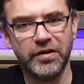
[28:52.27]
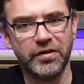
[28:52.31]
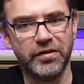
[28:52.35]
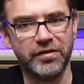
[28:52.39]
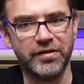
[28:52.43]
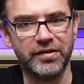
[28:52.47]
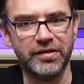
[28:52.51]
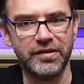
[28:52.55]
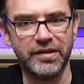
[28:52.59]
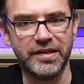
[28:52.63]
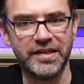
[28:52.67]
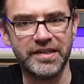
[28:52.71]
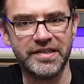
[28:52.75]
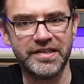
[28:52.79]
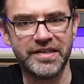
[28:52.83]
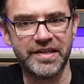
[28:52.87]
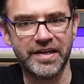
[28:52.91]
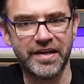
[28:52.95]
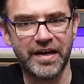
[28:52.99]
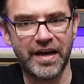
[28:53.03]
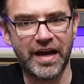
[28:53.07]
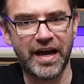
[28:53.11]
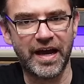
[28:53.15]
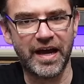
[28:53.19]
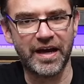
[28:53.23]
or at least
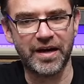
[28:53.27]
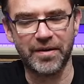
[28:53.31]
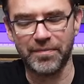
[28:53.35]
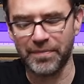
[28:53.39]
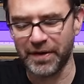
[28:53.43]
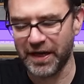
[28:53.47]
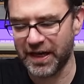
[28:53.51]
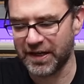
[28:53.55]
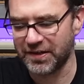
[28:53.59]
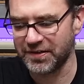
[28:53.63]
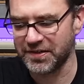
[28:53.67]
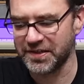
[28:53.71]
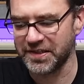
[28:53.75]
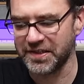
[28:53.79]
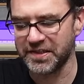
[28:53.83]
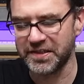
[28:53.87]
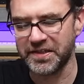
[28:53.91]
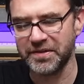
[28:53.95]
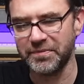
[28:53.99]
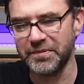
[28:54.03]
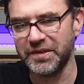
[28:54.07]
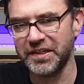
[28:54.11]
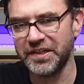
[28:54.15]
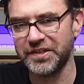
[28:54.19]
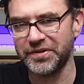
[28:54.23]
hack a PAL
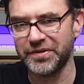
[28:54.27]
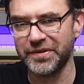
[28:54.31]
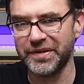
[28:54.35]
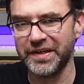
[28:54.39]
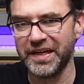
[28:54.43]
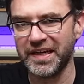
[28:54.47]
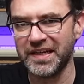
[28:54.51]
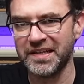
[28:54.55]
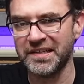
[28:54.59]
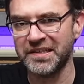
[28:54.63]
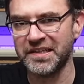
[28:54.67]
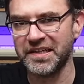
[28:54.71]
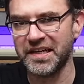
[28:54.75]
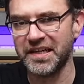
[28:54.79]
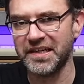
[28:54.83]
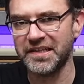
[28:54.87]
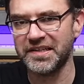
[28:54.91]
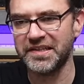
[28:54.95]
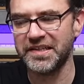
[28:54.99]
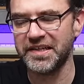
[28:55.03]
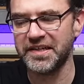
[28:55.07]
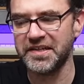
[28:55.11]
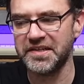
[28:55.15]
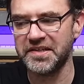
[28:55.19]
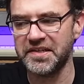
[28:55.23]
system into an
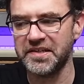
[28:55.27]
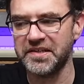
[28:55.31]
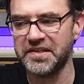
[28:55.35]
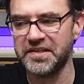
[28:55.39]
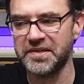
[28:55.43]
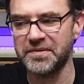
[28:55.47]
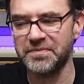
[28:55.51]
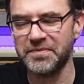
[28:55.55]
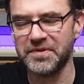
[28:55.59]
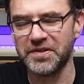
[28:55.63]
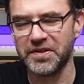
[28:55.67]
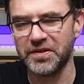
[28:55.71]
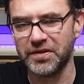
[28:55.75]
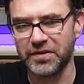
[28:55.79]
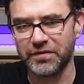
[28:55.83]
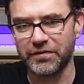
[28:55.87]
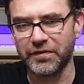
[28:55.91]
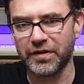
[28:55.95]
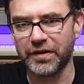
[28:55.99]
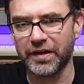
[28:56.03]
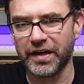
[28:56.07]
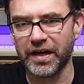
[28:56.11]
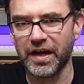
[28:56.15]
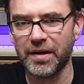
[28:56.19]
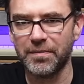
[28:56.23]
NTSC system, so I've
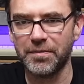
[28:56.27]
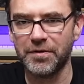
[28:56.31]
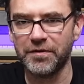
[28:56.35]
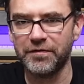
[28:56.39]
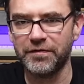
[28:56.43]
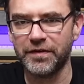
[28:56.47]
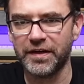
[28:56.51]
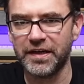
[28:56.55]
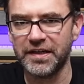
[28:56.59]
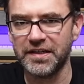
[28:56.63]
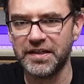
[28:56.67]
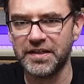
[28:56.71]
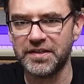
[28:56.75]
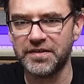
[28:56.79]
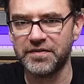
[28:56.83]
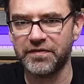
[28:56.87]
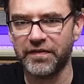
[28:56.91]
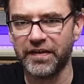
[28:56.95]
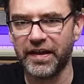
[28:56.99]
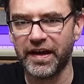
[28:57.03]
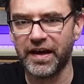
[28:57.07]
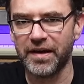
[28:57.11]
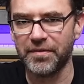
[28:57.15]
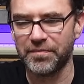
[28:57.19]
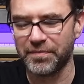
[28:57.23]
got a couple of ideas for
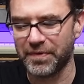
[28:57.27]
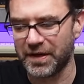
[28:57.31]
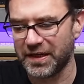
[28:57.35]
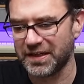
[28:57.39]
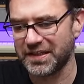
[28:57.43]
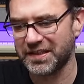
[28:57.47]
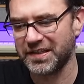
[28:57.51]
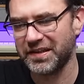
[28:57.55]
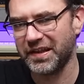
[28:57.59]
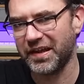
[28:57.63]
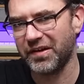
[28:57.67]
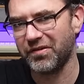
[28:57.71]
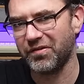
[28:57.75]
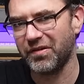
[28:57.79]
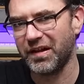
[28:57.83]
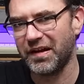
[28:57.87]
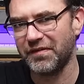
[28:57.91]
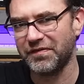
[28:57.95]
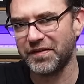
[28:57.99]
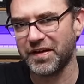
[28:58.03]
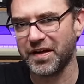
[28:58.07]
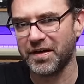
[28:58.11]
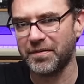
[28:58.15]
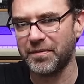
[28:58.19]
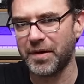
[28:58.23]
that, but that'll have
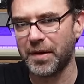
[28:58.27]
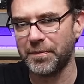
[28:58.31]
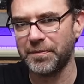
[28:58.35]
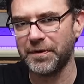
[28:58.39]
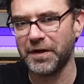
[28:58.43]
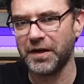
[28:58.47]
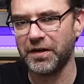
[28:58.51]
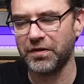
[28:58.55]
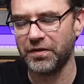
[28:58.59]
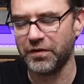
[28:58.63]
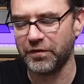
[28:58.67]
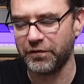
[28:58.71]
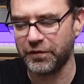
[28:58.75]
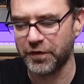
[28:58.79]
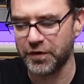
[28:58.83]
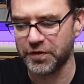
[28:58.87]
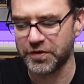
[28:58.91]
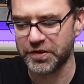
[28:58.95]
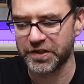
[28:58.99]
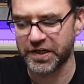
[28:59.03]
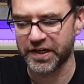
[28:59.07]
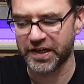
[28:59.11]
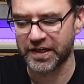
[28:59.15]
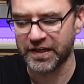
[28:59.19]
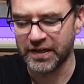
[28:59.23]
to come up in the
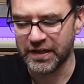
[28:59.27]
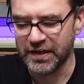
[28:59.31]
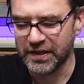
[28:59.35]
future.